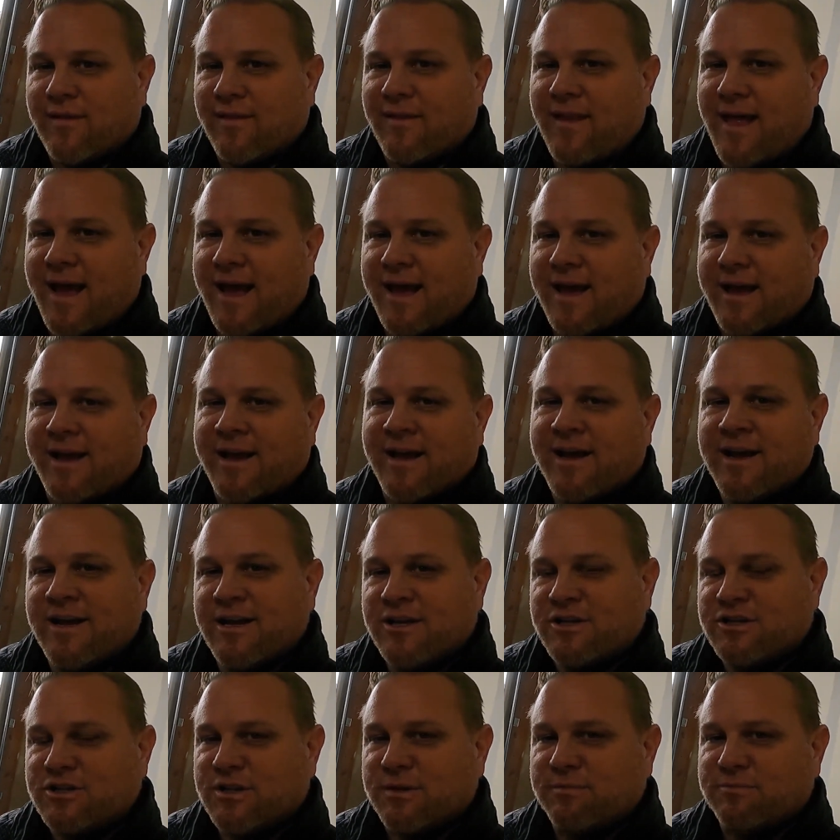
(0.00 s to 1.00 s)
Like,
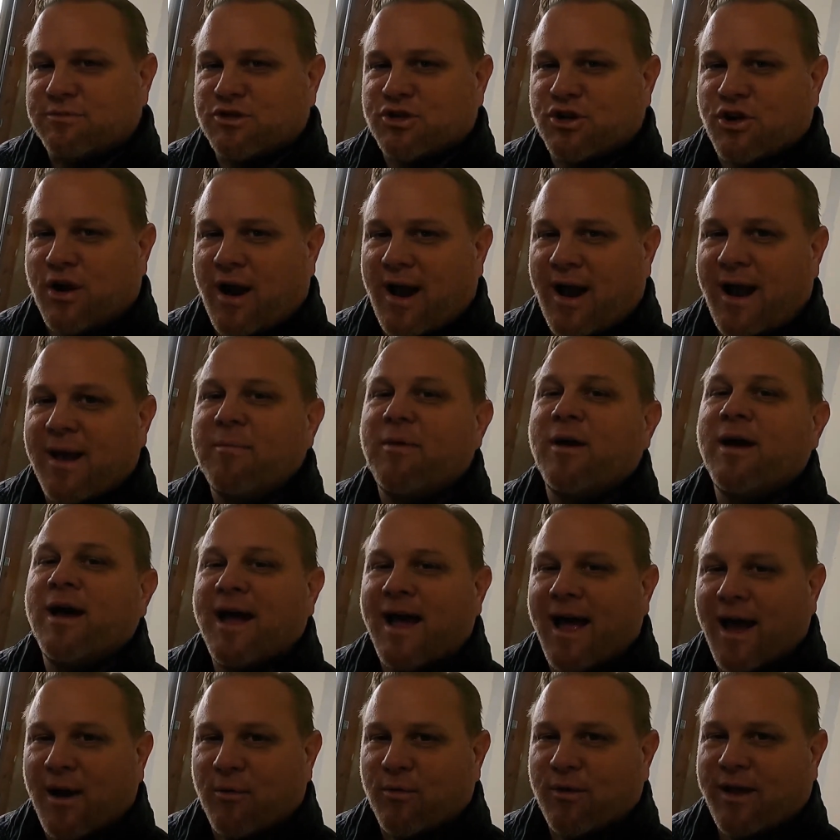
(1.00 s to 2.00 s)
subscribe,
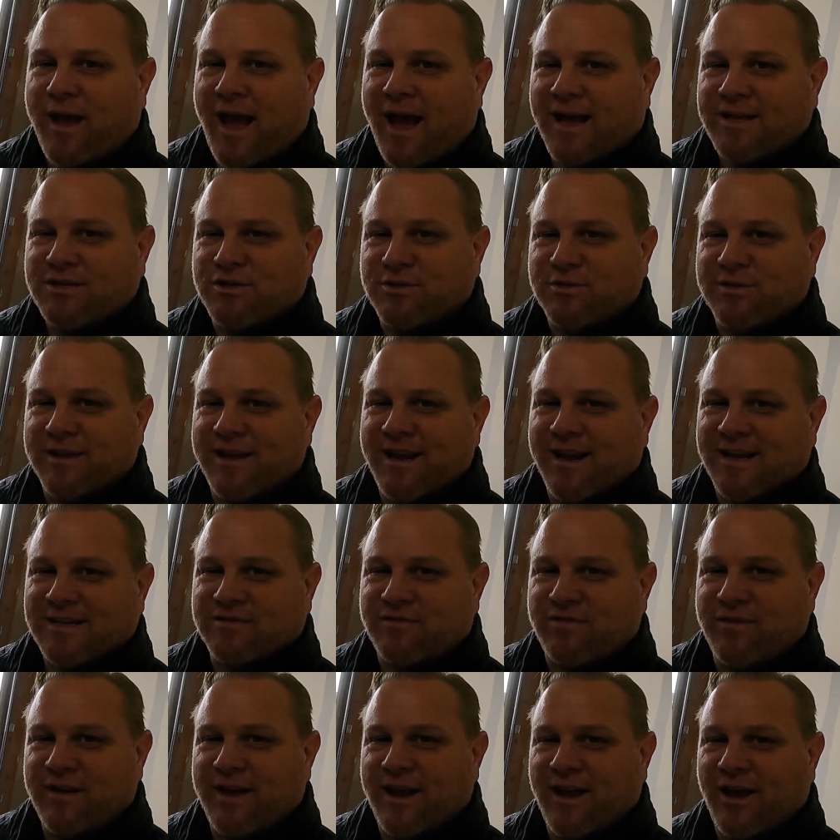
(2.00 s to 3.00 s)
and we'll catch you in the
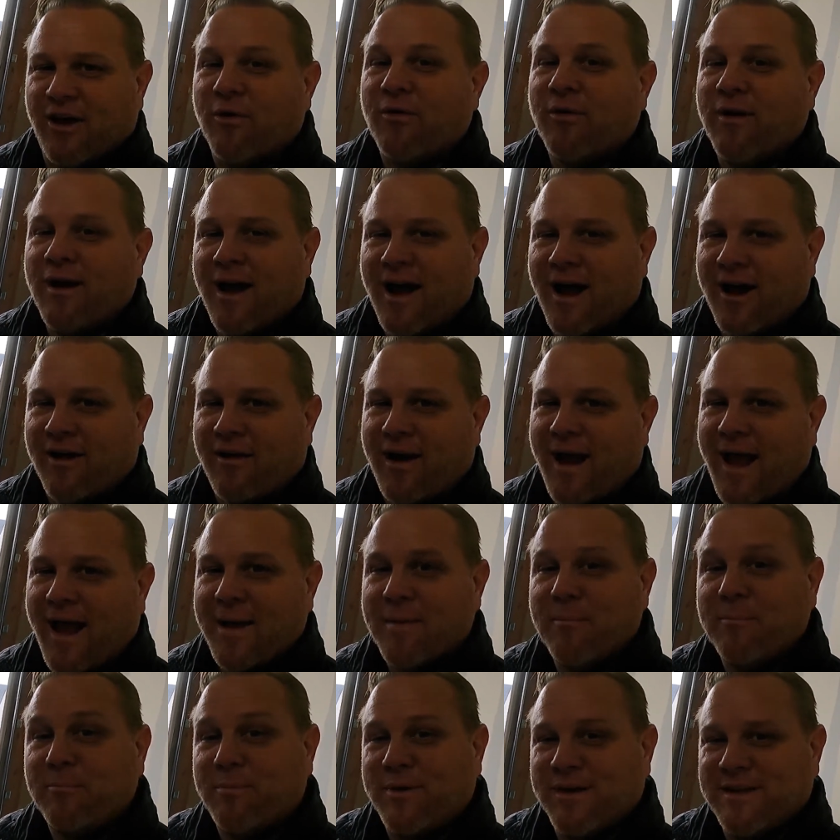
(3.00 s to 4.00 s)
next video. All
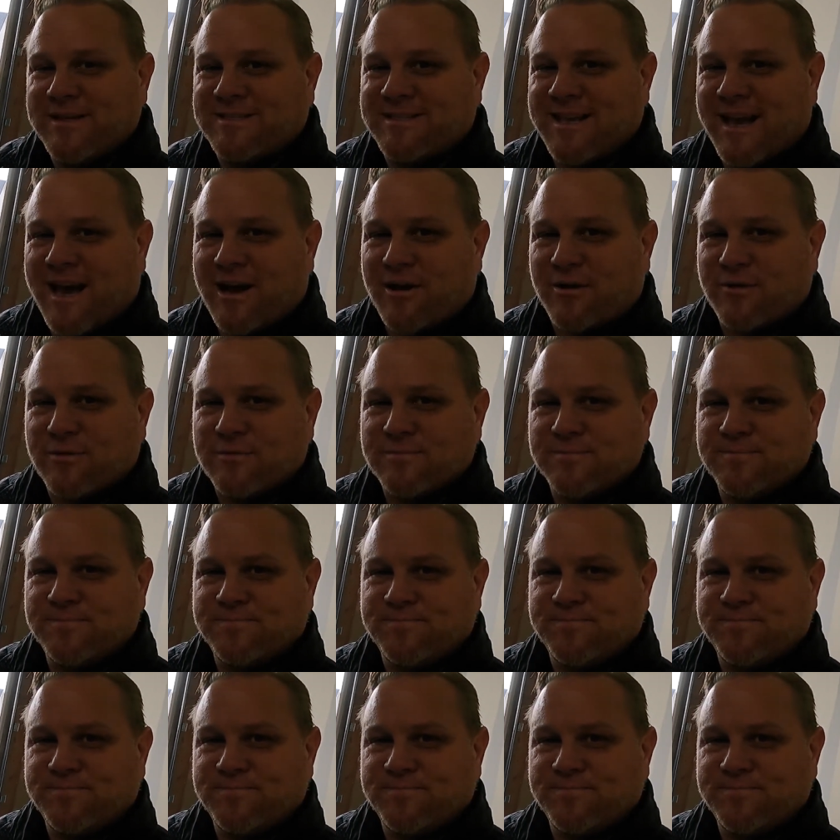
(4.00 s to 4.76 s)
right, peace out.